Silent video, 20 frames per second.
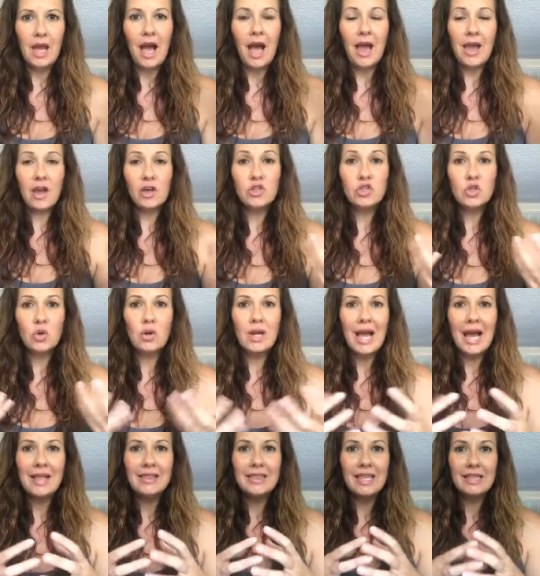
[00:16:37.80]
I also
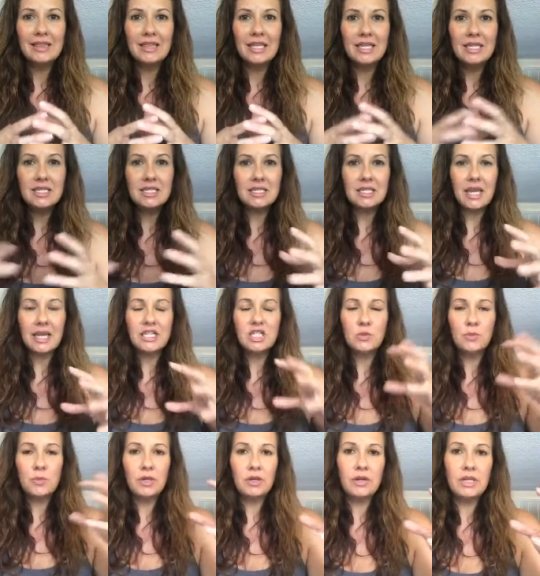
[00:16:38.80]
got that these
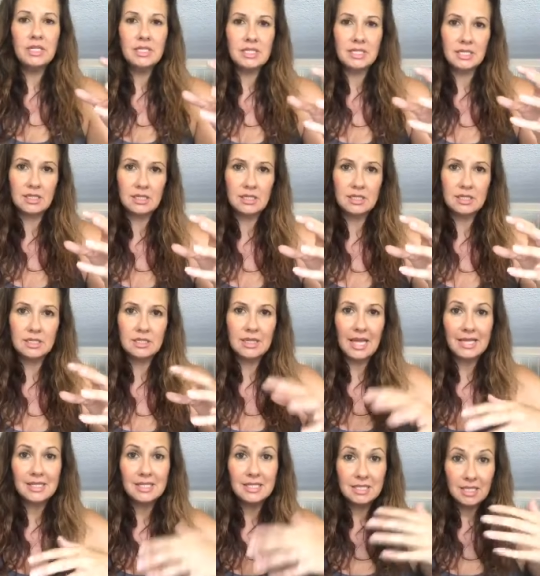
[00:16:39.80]
experiences
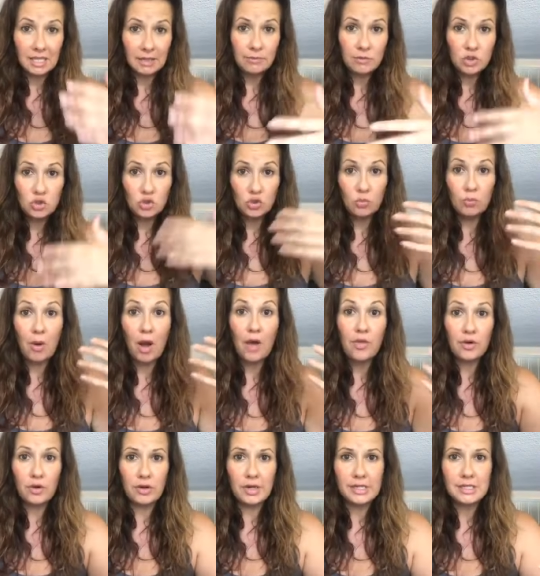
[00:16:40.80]
that seem to
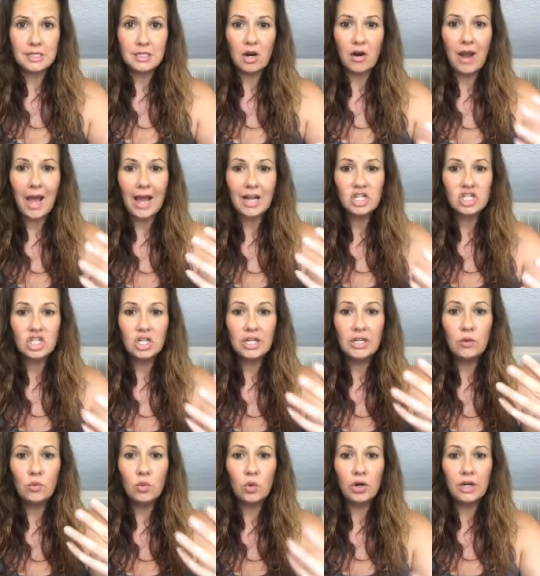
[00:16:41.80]
bother us are
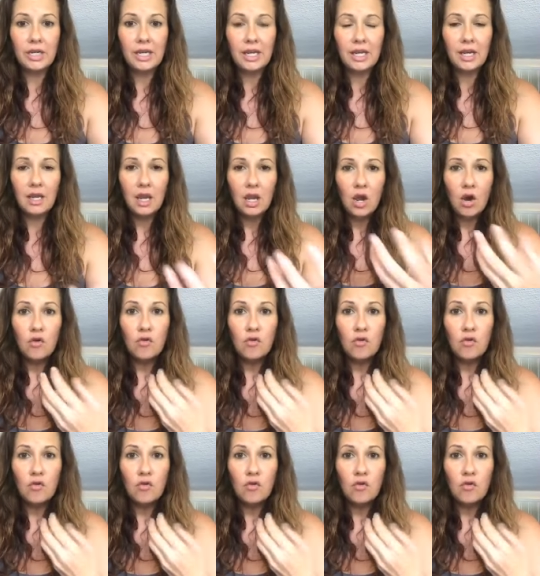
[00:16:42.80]
actually working